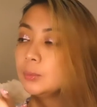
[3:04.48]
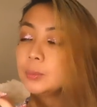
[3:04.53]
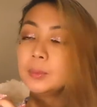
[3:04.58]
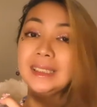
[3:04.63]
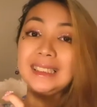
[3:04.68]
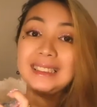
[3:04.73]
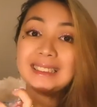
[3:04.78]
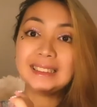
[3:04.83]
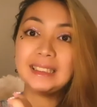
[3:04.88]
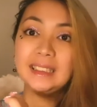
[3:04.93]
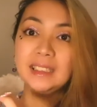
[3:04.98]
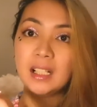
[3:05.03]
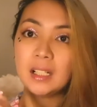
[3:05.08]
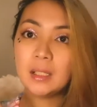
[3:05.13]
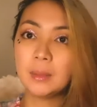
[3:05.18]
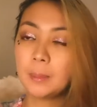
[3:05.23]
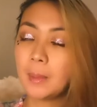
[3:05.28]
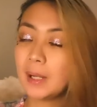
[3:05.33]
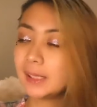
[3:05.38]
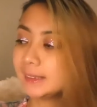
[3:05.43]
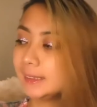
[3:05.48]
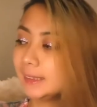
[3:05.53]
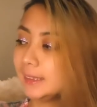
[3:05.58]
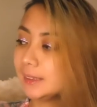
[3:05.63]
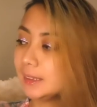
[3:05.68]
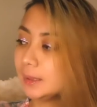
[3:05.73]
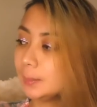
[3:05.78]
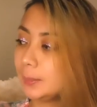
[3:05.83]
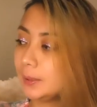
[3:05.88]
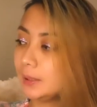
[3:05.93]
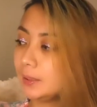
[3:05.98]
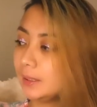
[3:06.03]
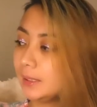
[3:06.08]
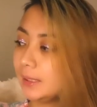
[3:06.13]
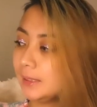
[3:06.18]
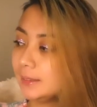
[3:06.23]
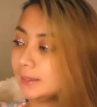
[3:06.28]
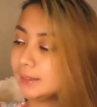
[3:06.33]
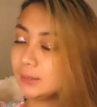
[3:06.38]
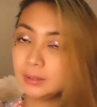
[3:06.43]
really see the unboxing
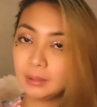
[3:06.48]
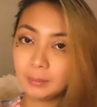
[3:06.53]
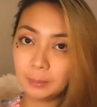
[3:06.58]
experience. So the